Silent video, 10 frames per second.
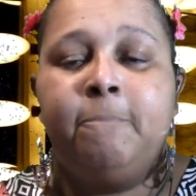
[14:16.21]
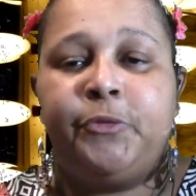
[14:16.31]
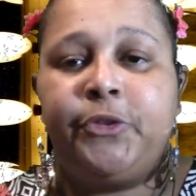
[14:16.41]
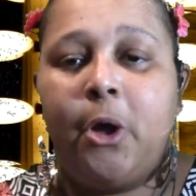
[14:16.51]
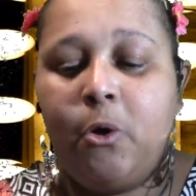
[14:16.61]

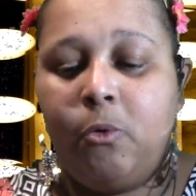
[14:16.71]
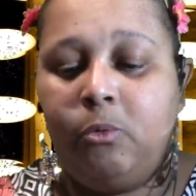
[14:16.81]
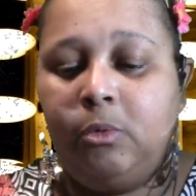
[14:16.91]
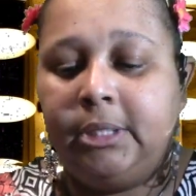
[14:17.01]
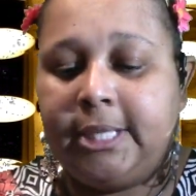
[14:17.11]
So
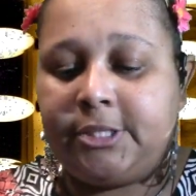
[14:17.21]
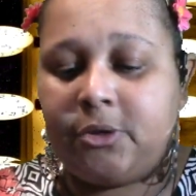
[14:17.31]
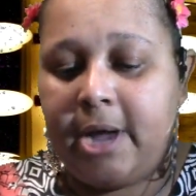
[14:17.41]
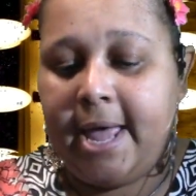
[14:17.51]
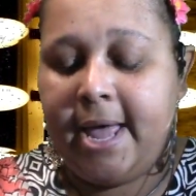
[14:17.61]
let's
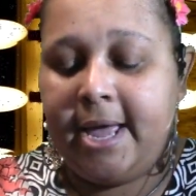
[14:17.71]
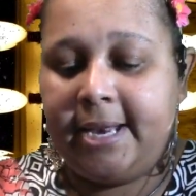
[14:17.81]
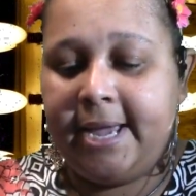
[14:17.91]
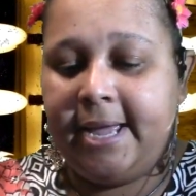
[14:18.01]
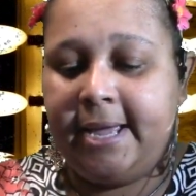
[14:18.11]
go ahead
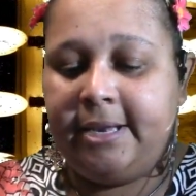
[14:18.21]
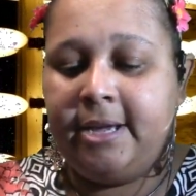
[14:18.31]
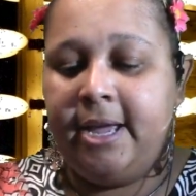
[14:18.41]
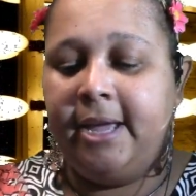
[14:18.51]
and